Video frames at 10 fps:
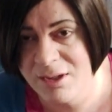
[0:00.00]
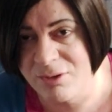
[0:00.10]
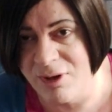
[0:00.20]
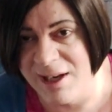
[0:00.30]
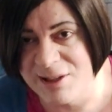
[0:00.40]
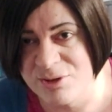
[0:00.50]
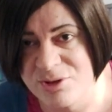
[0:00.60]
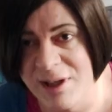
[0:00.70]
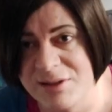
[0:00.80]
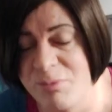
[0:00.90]
Great Electric
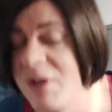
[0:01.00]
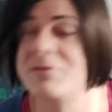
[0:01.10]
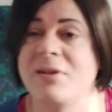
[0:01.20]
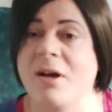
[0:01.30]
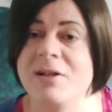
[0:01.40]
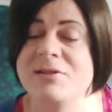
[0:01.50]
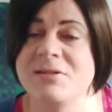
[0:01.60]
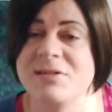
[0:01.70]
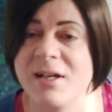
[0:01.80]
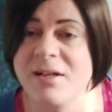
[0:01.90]
Train website, I should
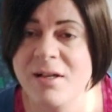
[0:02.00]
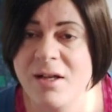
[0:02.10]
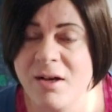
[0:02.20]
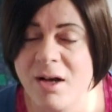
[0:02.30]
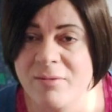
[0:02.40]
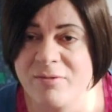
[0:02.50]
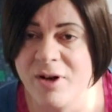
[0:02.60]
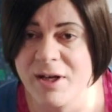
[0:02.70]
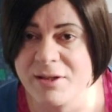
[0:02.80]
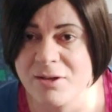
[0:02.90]
say,
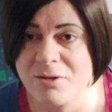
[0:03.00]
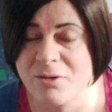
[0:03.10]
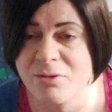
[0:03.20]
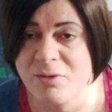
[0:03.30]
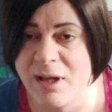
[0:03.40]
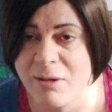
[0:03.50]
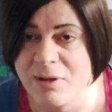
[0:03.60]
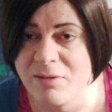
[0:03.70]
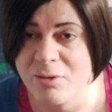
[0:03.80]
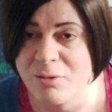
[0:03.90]
via Google, and they will
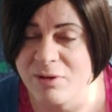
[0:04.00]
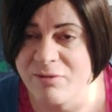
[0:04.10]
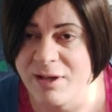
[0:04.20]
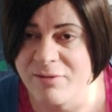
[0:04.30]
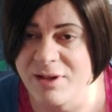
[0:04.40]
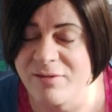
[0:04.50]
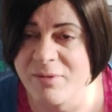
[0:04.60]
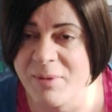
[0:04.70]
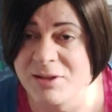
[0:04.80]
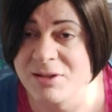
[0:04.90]
give you all the relevant
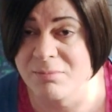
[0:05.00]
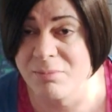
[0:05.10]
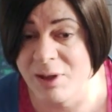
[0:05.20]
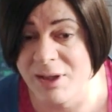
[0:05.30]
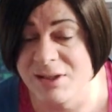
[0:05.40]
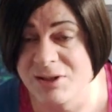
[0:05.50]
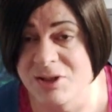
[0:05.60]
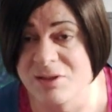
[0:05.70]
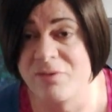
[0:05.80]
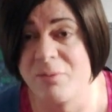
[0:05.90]
information. But it's
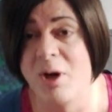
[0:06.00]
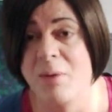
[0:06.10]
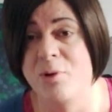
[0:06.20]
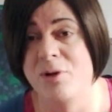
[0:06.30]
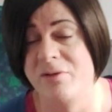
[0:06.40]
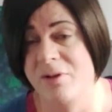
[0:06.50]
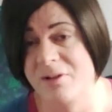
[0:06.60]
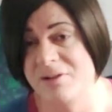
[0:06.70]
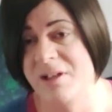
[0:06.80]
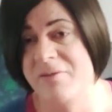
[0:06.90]
just from my point of view,
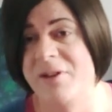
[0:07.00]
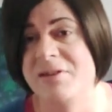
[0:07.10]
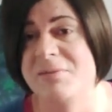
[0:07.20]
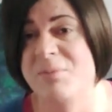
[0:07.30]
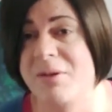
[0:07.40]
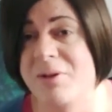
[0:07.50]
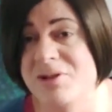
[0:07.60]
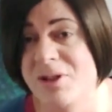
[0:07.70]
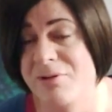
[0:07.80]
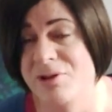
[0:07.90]
because it affected me,
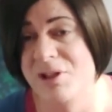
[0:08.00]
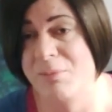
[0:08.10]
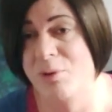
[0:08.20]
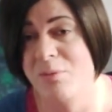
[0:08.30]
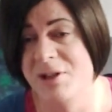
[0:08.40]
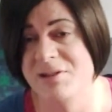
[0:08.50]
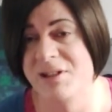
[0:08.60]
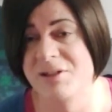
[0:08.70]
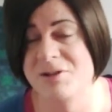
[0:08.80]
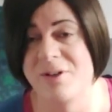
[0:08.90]
because I originally bought my
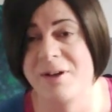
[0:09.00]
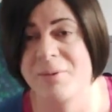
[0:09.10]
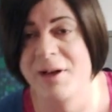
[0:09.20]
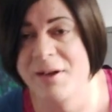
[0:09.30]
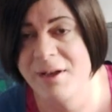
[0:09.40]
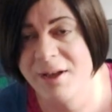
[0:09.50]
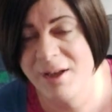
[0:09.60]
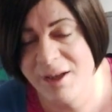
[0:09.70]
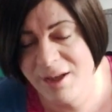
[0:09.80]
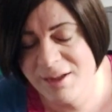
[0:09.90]
ticket straight away.
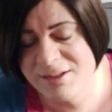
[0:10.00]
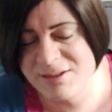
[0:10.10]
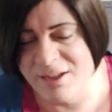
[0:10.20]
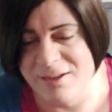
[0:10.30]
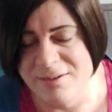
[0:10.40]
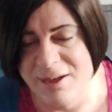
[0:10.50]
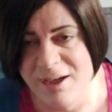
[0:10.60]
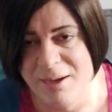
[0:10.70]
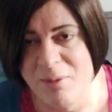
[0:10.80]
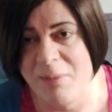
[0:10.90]
So
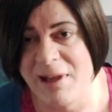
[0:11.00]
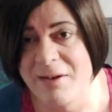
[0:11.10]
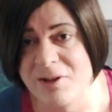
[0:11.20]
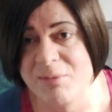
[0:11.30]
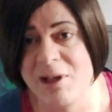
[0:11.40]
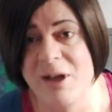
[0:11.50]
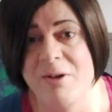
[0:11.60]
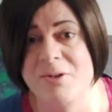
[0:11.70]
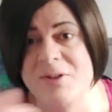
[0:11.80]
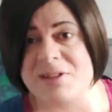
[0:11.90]
I'm now going to be
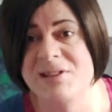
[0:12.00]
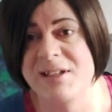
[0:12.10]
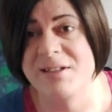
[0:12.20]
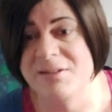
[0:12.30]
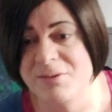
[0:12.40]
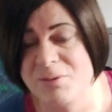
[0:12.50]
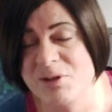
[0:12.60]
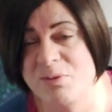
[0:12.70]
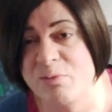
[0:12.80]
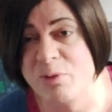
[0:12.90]
going on the 2nd,
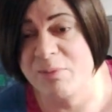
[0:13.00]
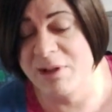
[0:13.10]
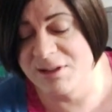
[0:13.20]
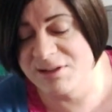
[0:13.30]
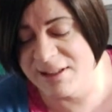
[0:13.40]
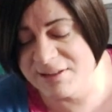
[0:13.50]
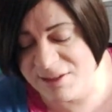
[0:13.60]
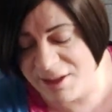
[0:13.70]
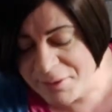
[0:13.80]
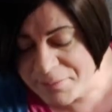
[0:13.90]
which would be the Saturday.